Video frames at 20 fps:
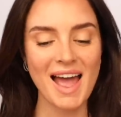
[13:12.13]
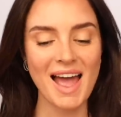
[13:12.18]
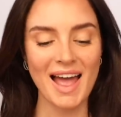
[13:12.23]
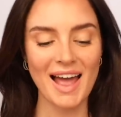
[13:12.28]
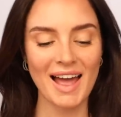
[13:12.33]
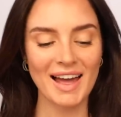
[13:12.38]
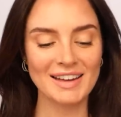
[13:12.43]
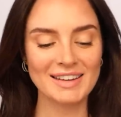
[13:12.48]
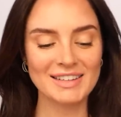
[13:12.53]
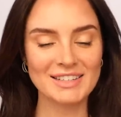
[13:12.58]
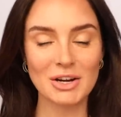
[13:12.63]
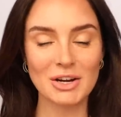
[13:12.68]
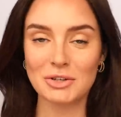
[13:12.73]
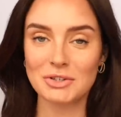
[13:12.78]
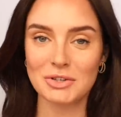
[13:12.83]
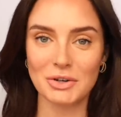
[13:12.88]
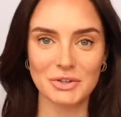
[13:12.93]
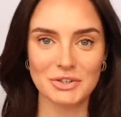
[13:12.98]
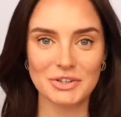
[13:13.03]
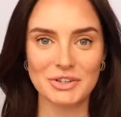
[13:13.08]
and I'll
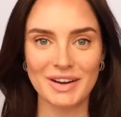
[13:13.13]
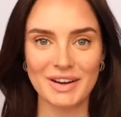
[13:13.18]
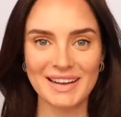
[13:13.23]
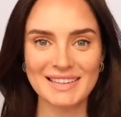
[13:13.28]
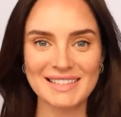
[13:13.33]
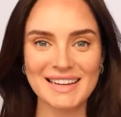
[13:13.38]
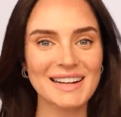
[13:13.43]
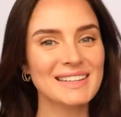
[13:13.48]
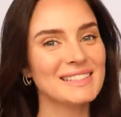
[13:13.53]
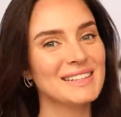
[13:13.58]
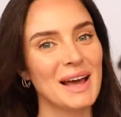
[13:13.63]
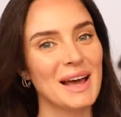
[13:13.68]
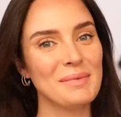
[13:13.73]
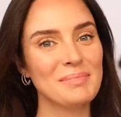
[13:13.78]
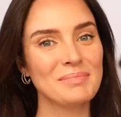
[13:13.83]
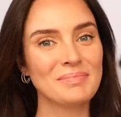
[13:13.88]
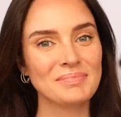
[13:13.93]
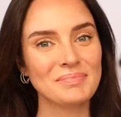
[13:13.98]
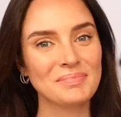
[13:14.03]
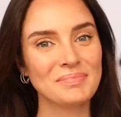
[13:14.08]
talk to you guys next
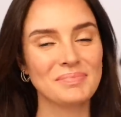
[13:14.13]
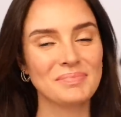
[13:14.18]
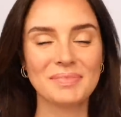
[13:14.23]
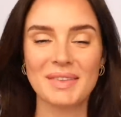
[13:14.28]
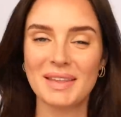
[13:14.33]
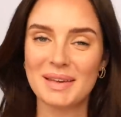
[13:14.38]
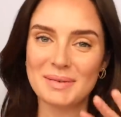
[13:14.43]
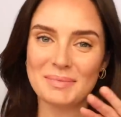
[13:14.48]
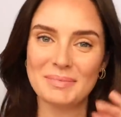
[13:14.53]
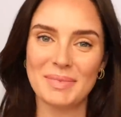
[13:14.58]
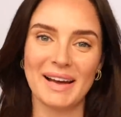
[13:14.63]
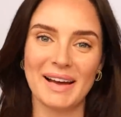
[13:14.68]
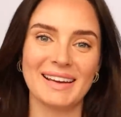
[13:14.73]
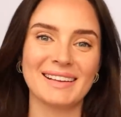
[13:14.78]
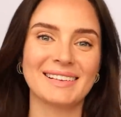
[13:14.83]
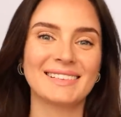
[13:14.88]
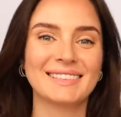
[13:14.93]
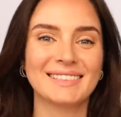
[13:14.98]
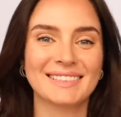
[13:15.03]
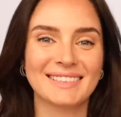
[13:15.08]
time. Bye.